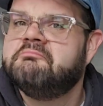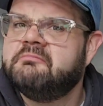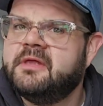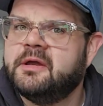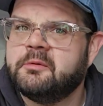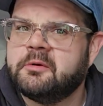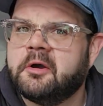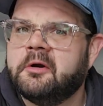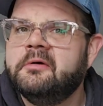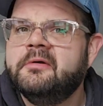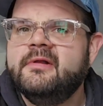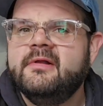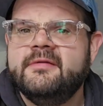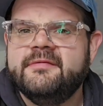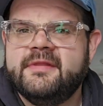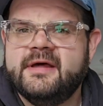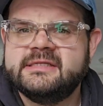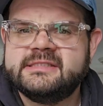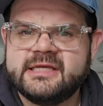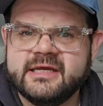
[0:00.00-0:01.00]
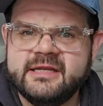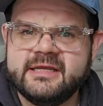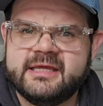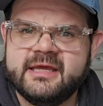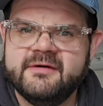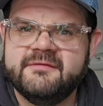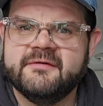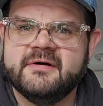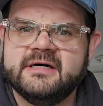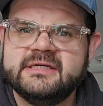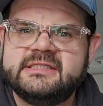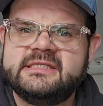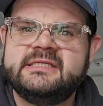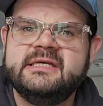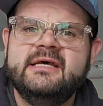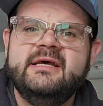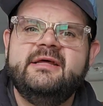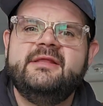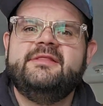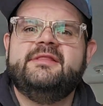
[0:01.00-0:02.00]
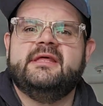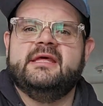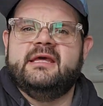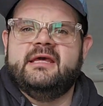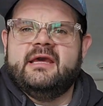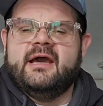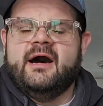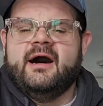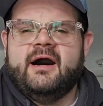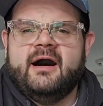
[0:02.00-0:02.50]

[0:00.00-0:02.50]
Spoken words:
There we go. That's gonna give us the